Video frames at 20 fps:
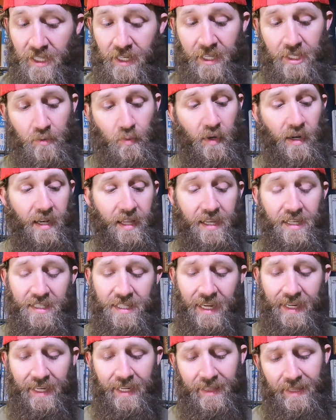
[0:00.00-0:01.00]
it is what it
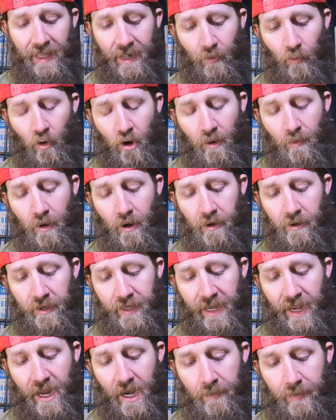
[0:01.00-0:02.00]
is. I can get that at Walmart or
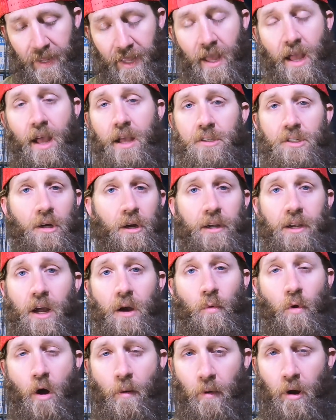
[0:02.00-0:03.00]
Academy. Sorry,
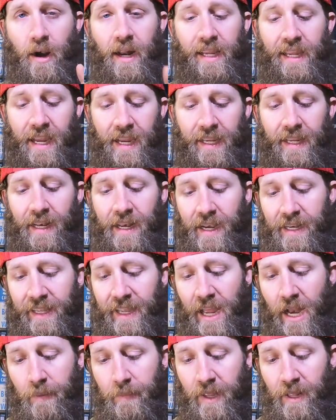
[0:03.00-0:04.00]
not Walmart, I can't get it at
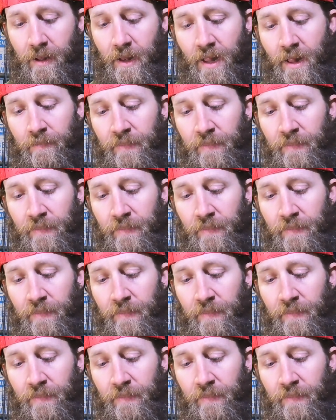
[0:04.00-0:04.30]
Academy.